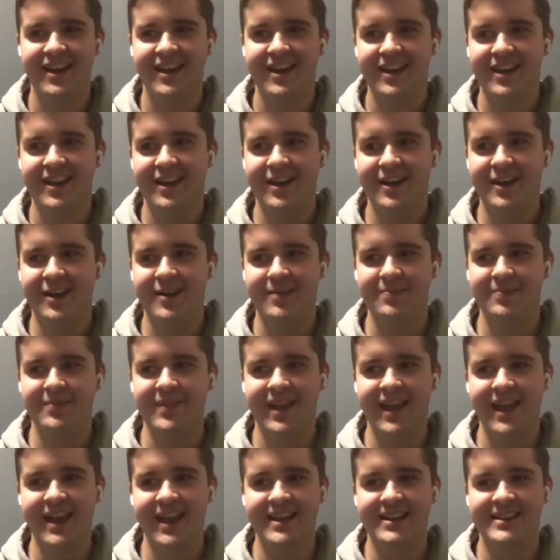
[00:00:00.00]
um,
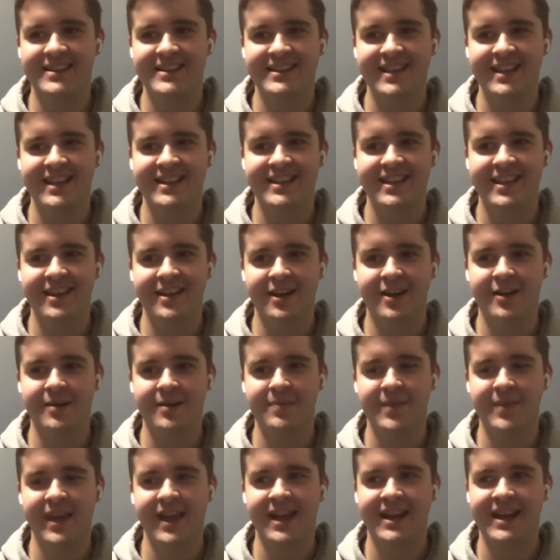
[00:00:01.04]
and it's like,
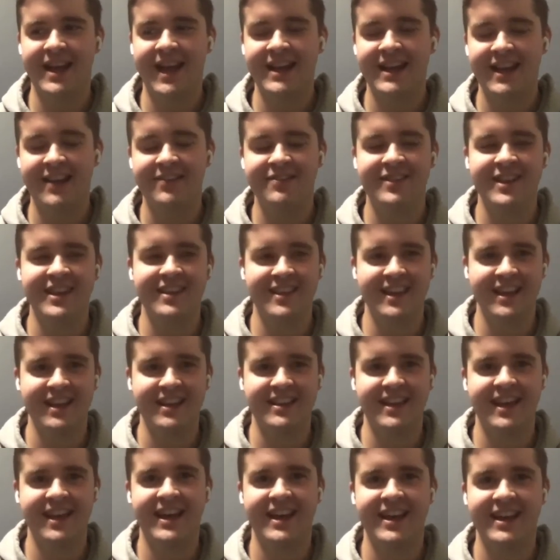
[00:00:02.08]
um, and I definitely
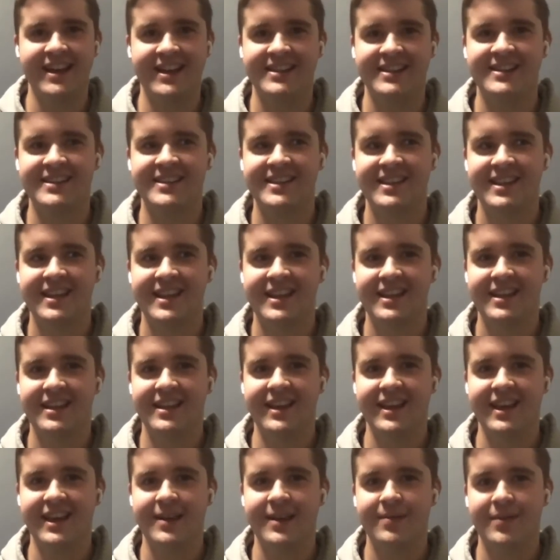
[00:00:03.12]
think that it's
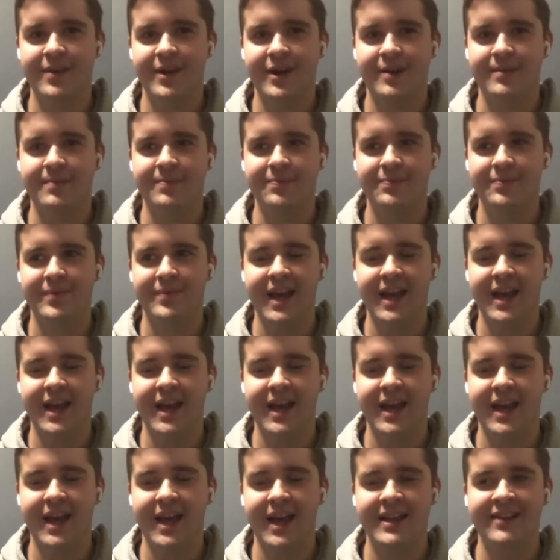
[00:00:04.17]
like, um, I
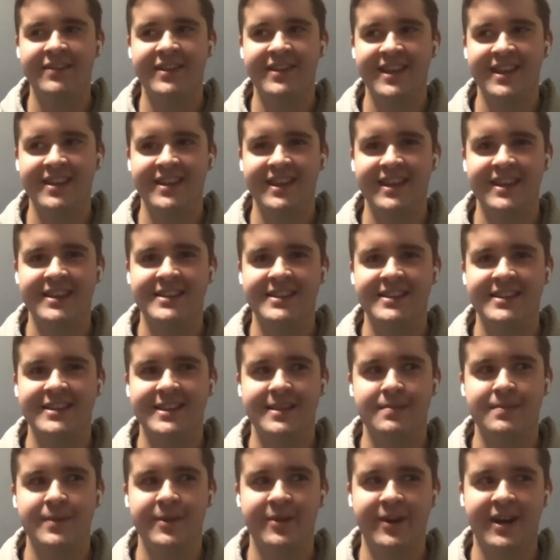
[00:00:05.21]
definitely think that
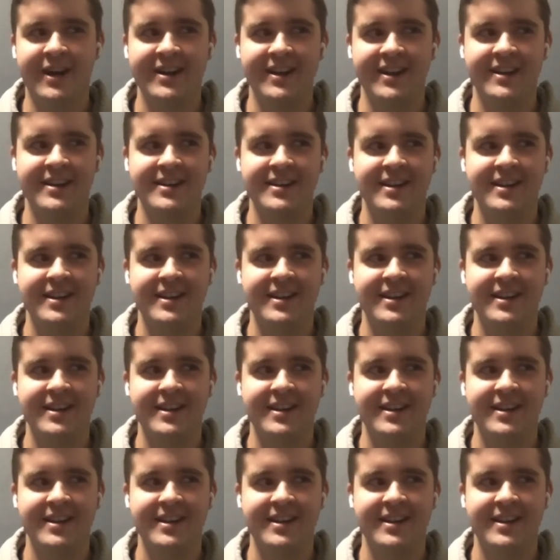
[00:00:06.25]
it's important